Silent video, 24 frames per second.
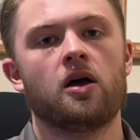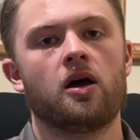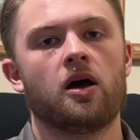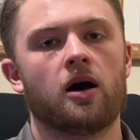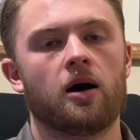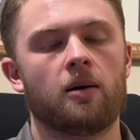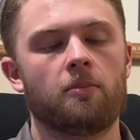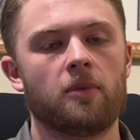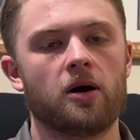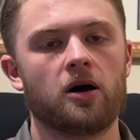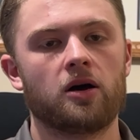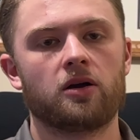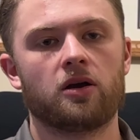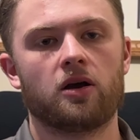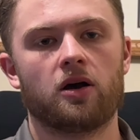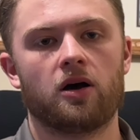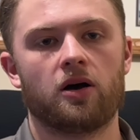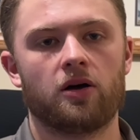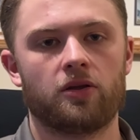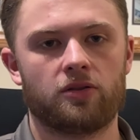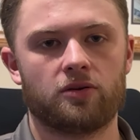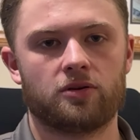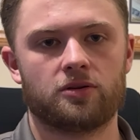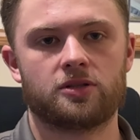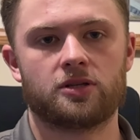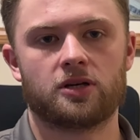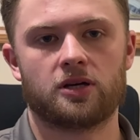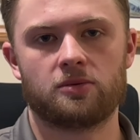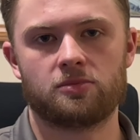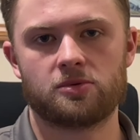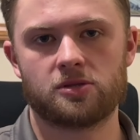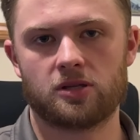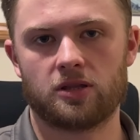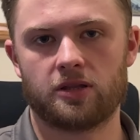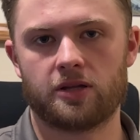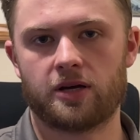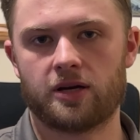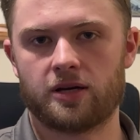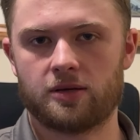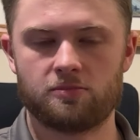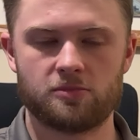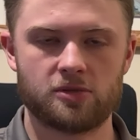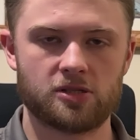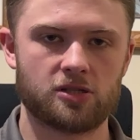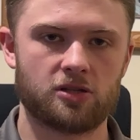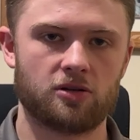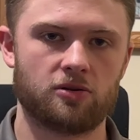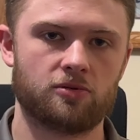among other types of
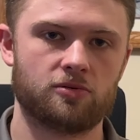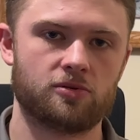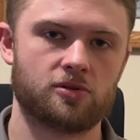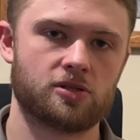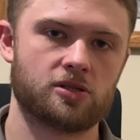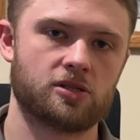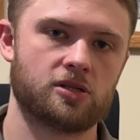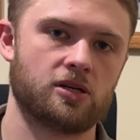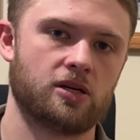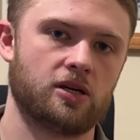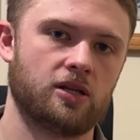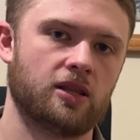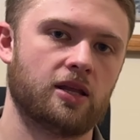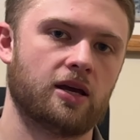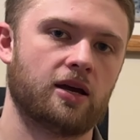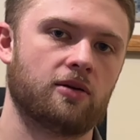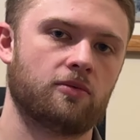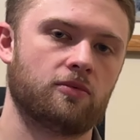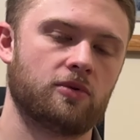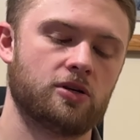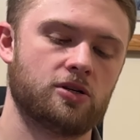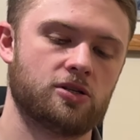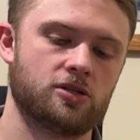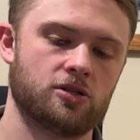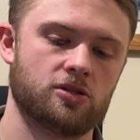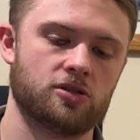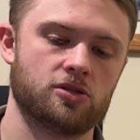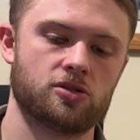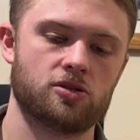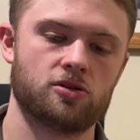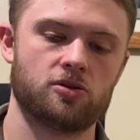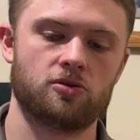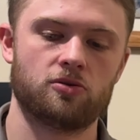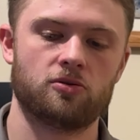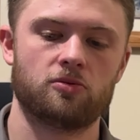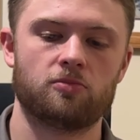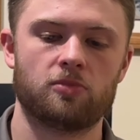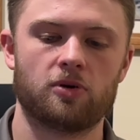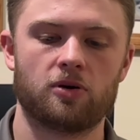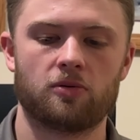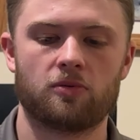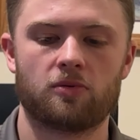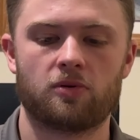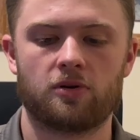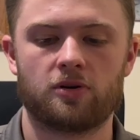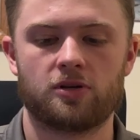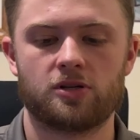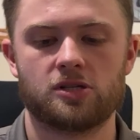limestones in that region too, but
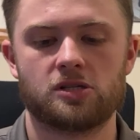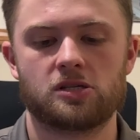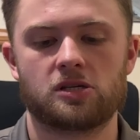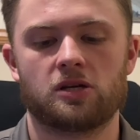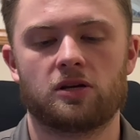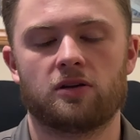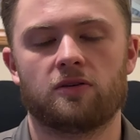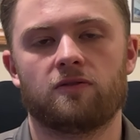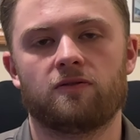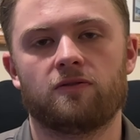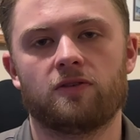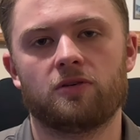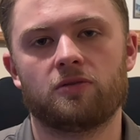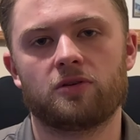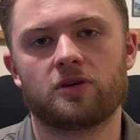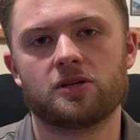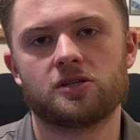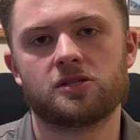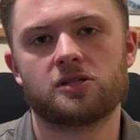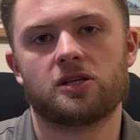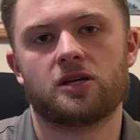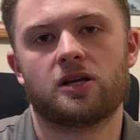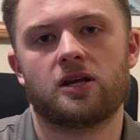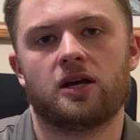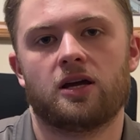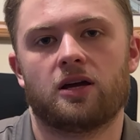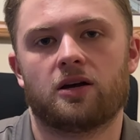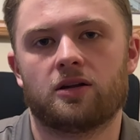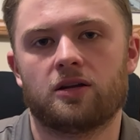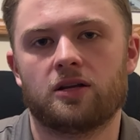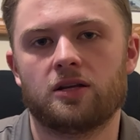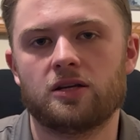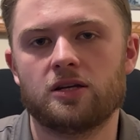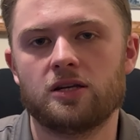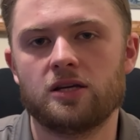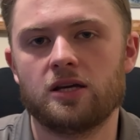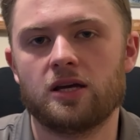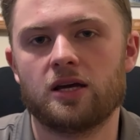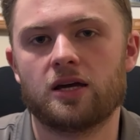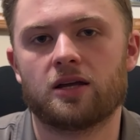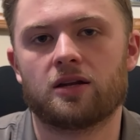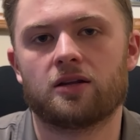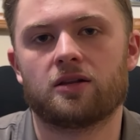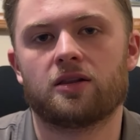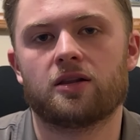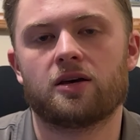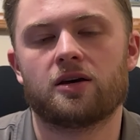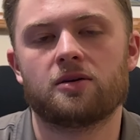we're just going to focus today on
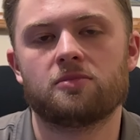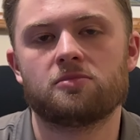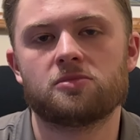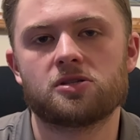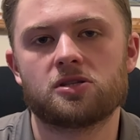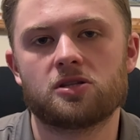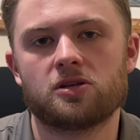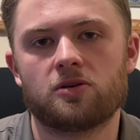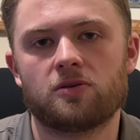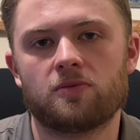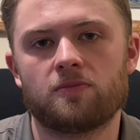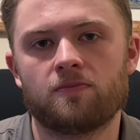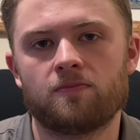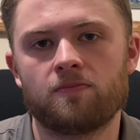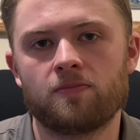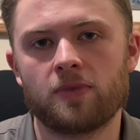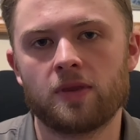Indiana limestone.